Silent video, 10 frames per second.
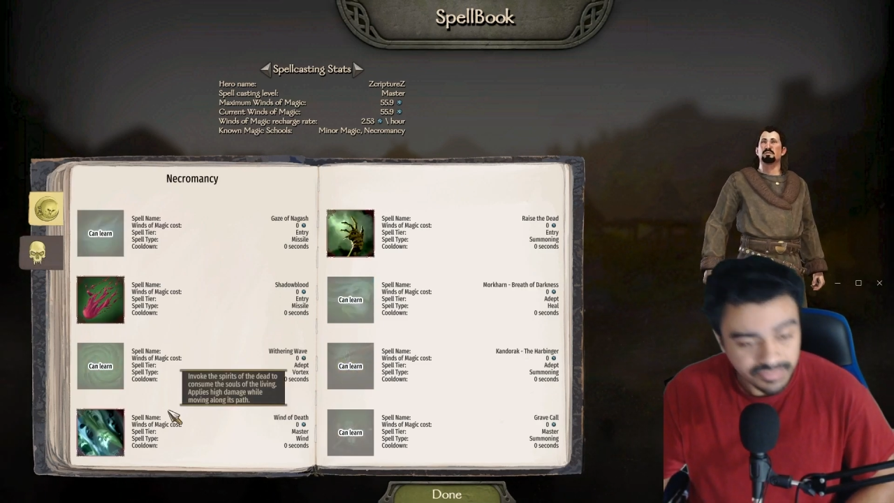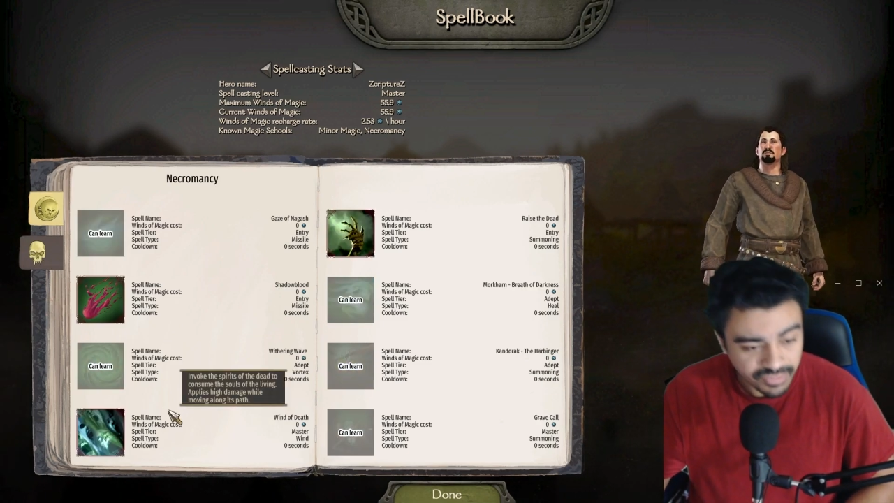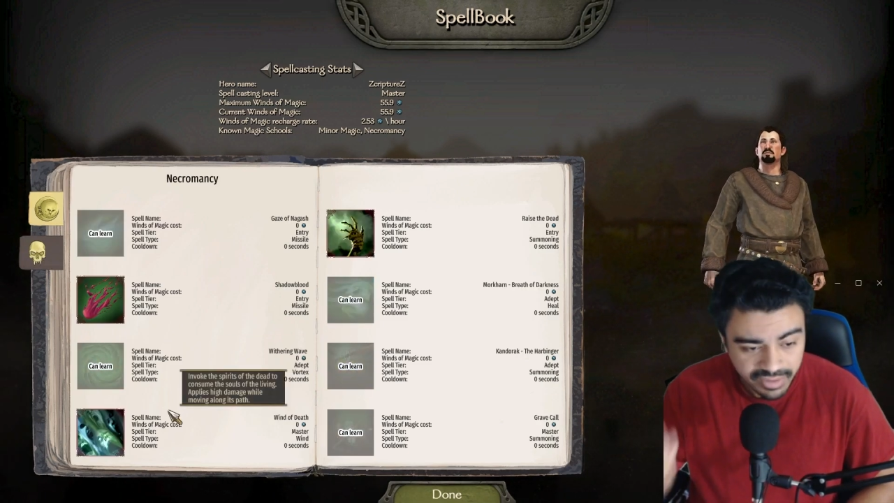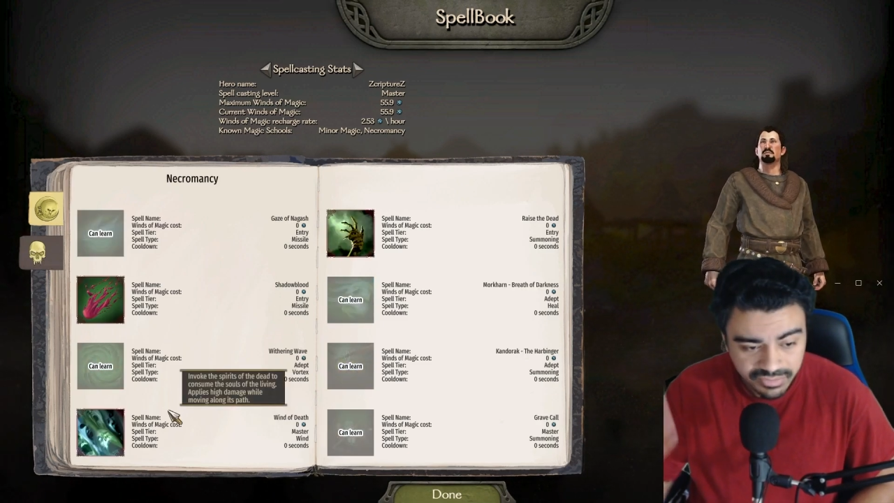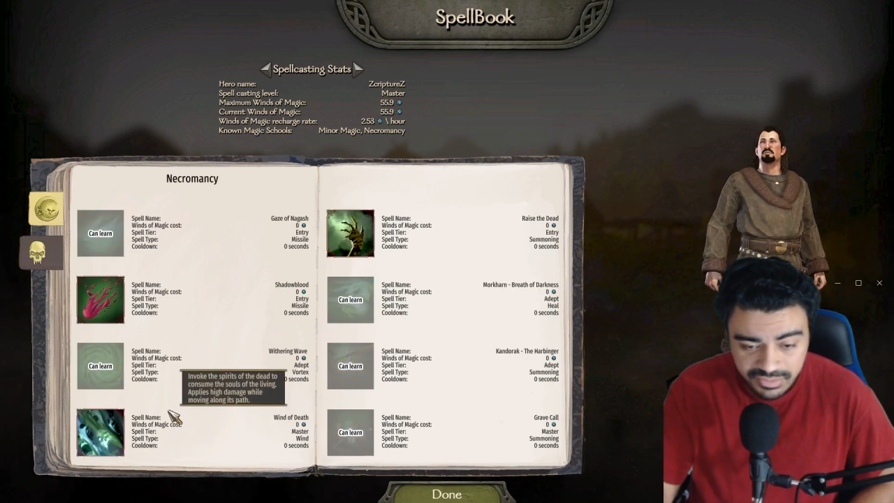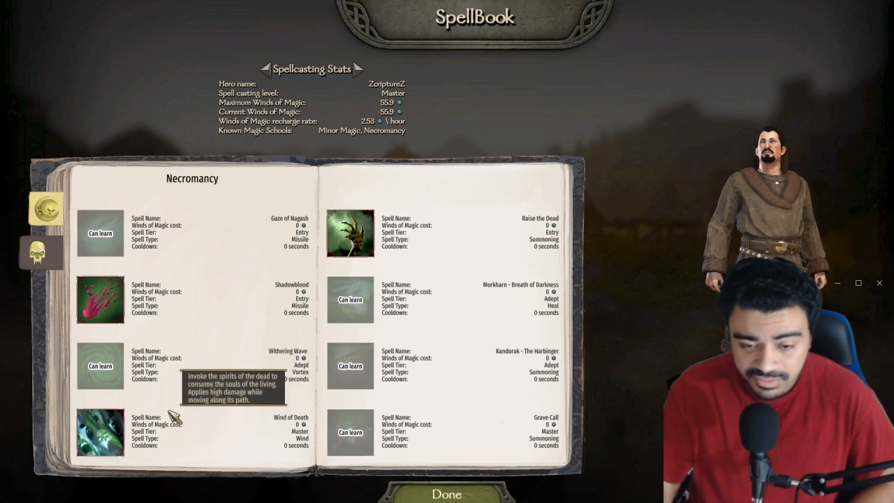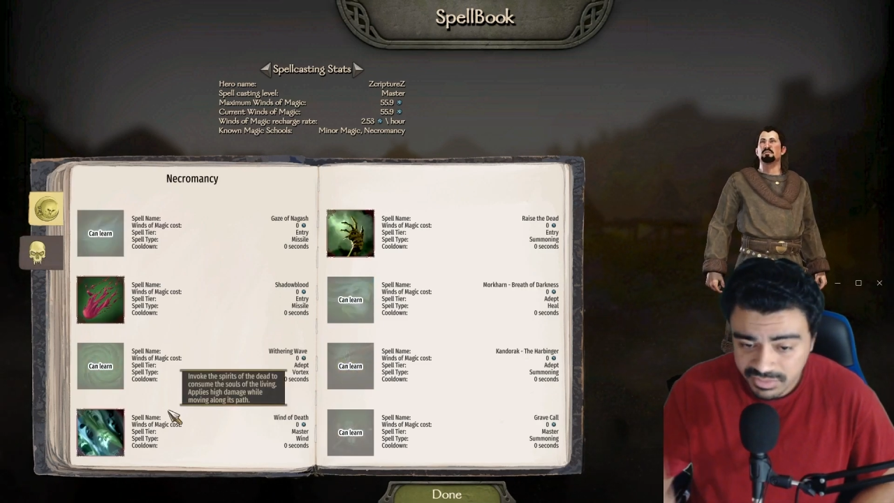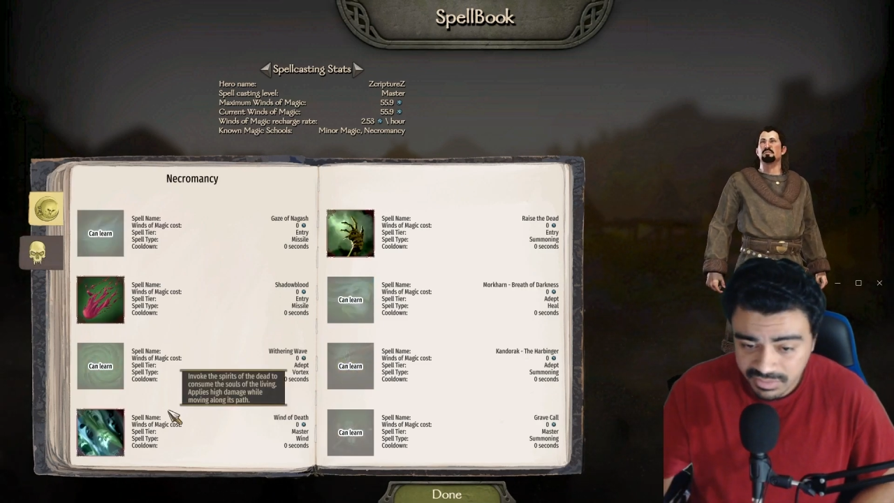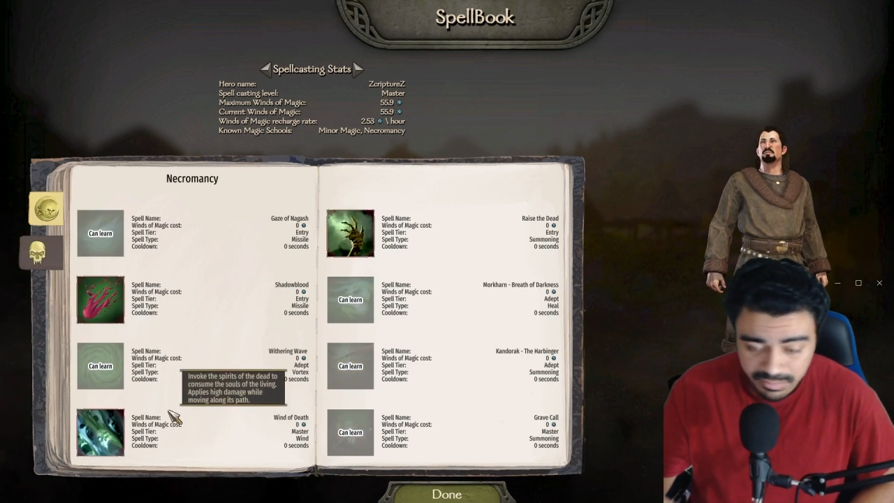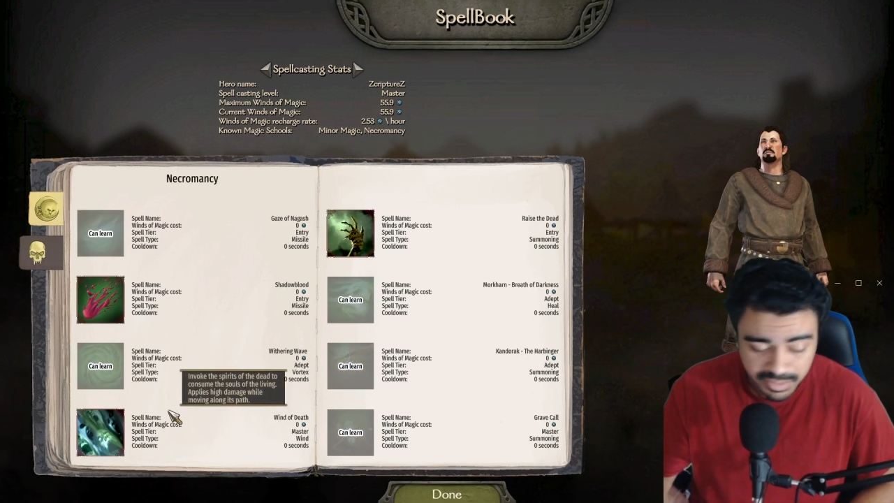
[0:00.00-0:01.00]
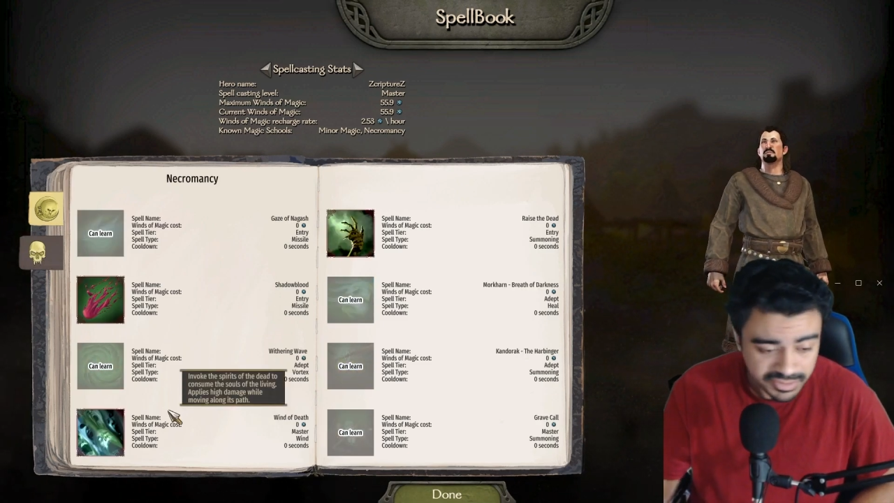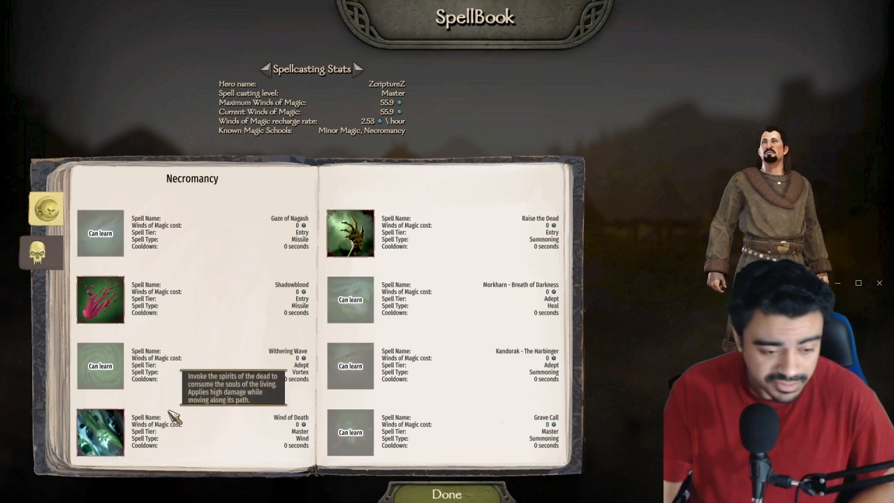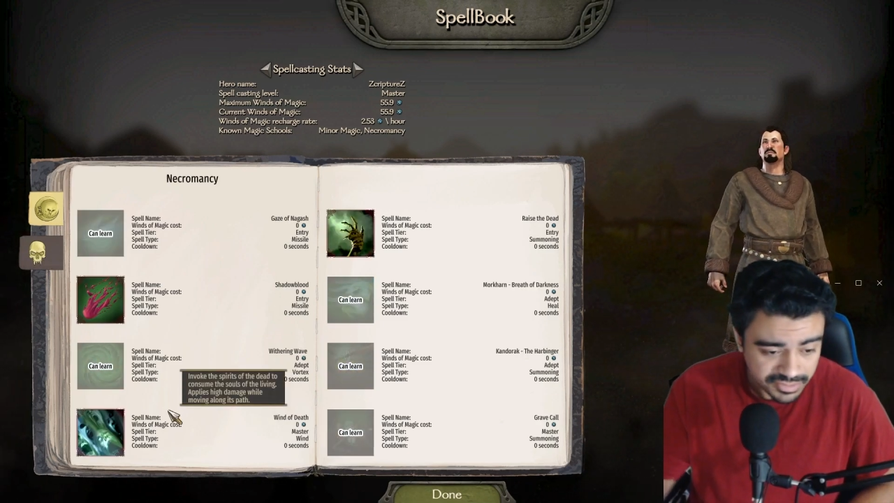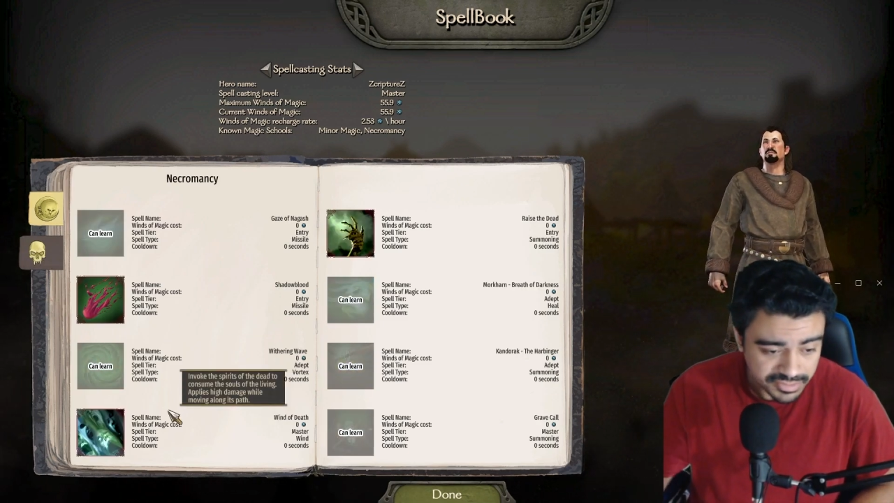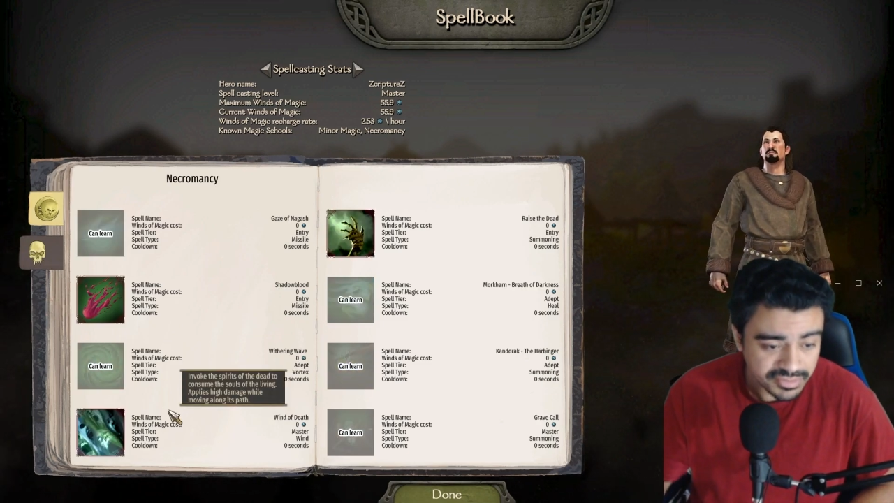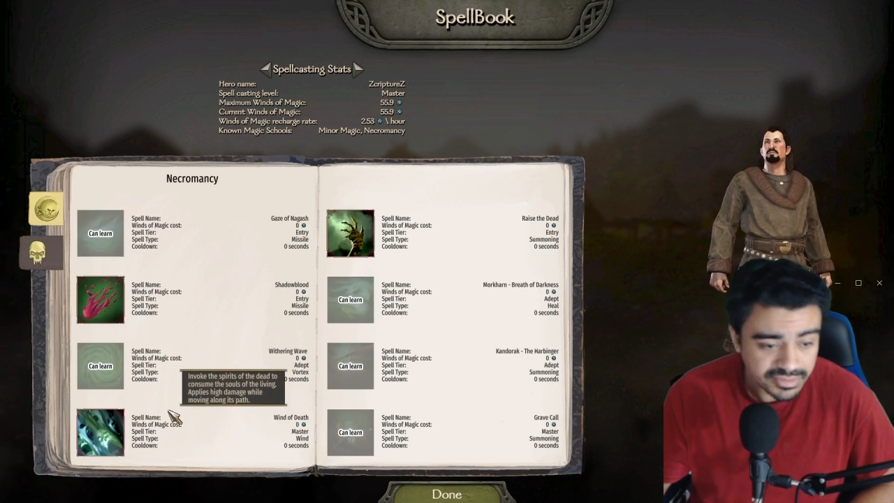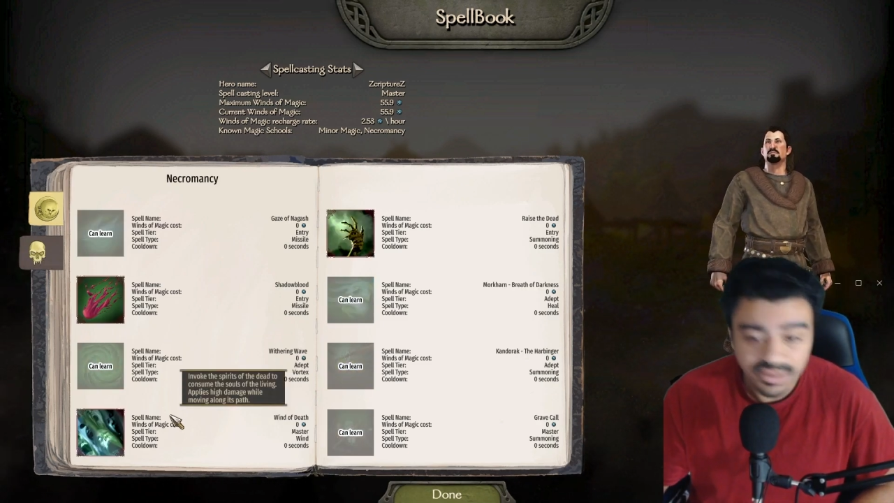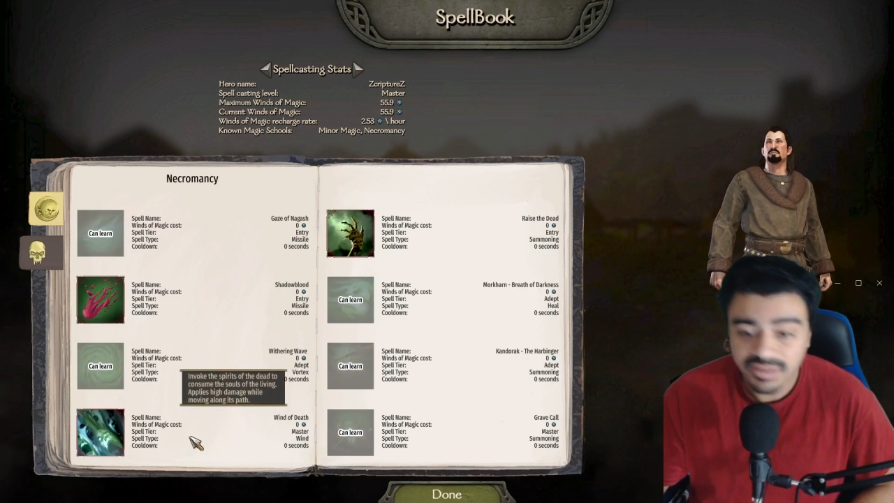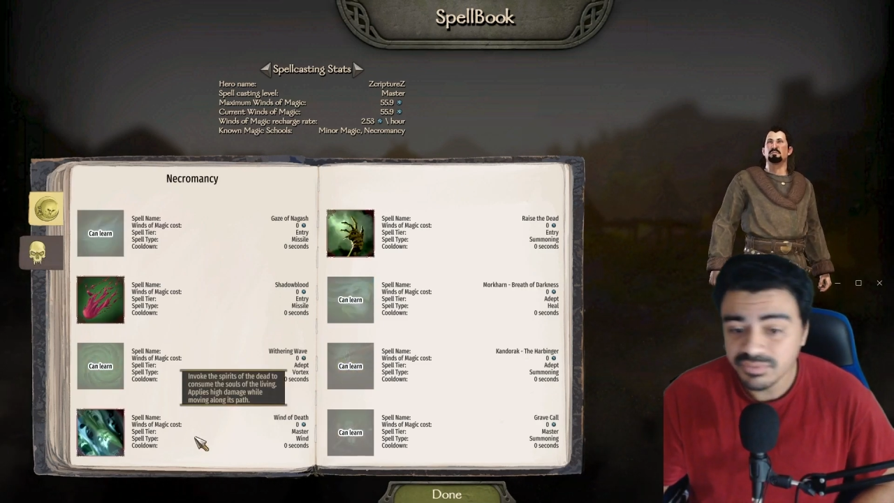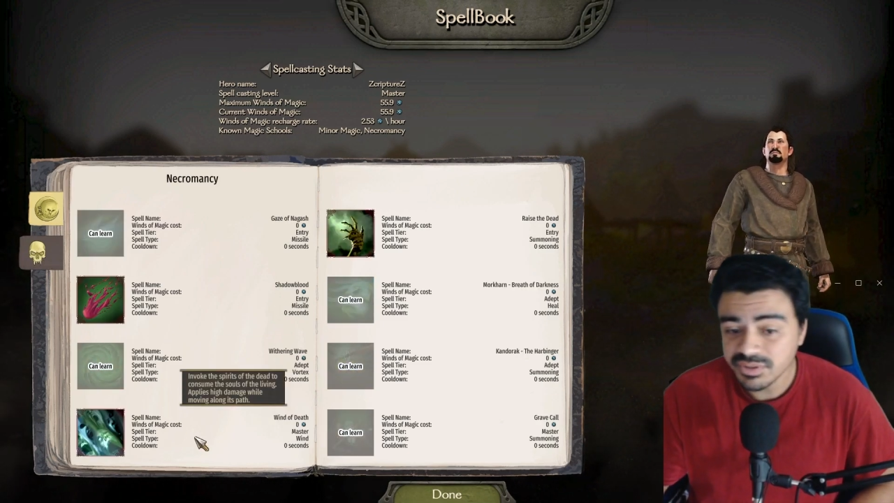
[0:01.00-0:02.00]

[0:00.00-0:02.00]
rifles and pistols and stuff,